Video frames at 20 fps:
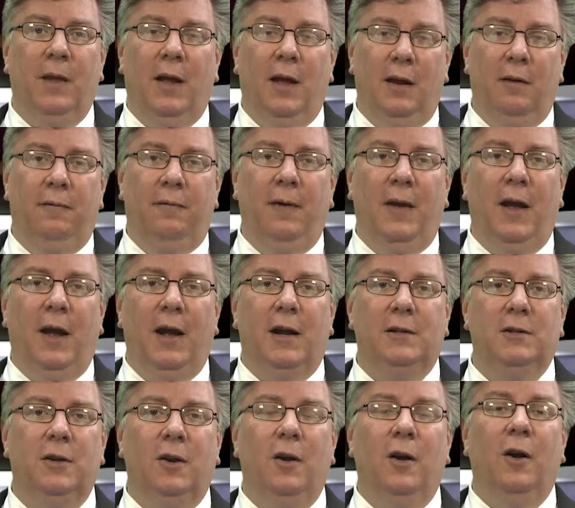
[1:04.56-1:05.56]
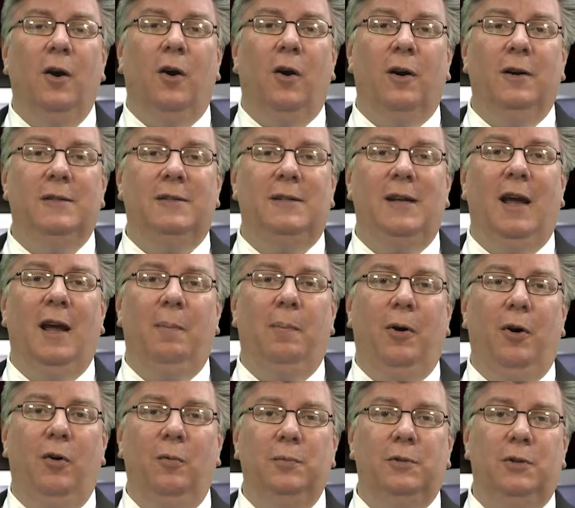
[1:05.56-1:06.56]
And in fact, our
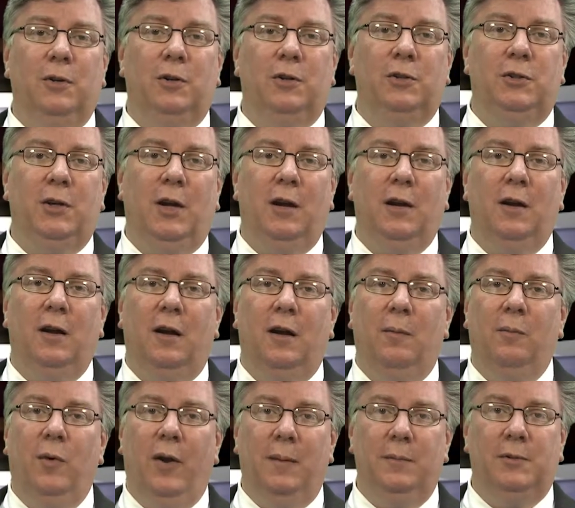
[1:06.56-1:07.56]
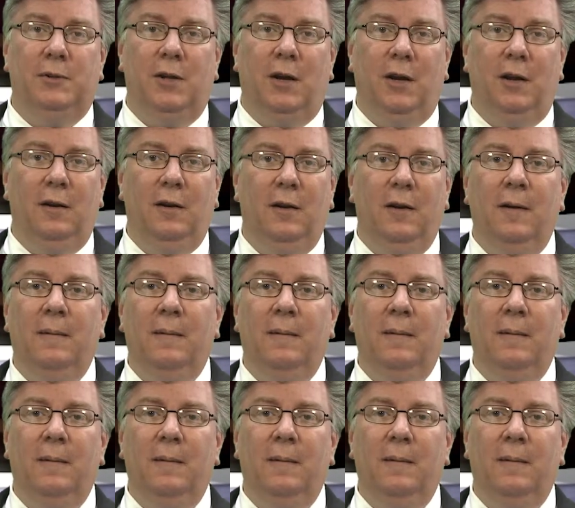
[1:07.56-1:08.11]
zaphomesearch.com website